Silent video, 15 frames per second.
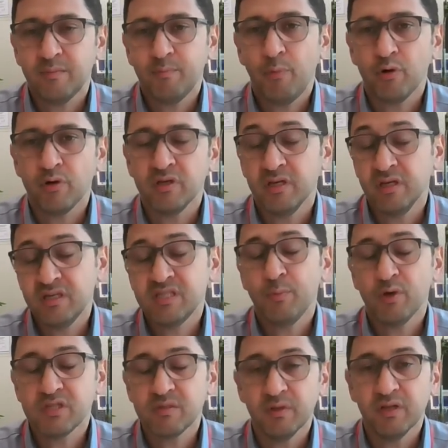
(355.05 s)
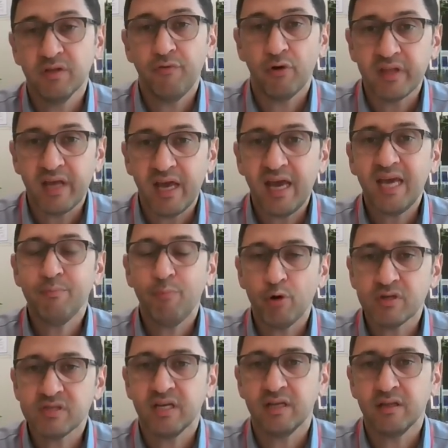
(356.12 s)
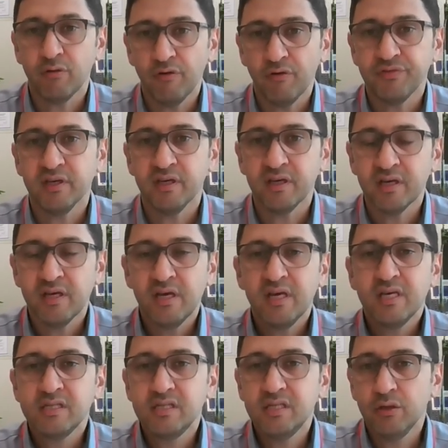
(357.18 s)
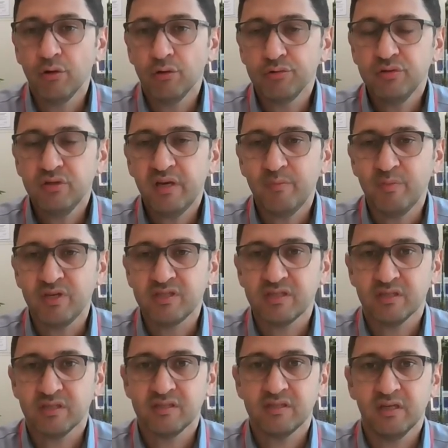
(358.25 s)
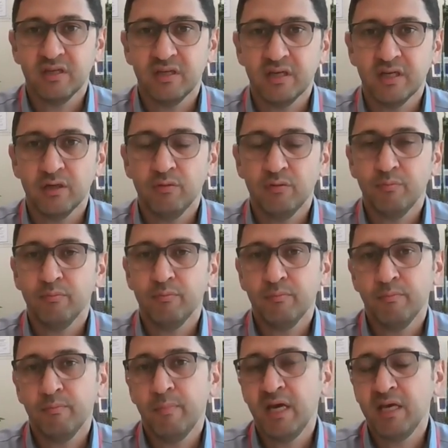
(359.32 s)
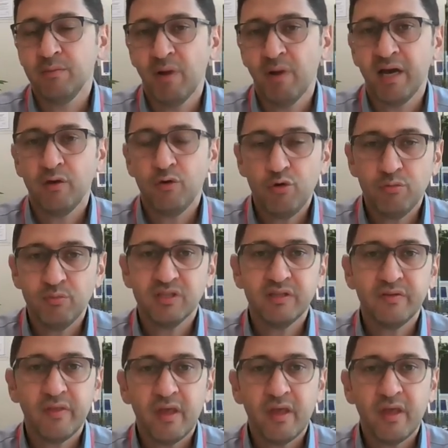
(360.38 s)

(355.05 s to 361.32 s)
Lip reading: responsible for the 8% of the CO2 emissions made by human.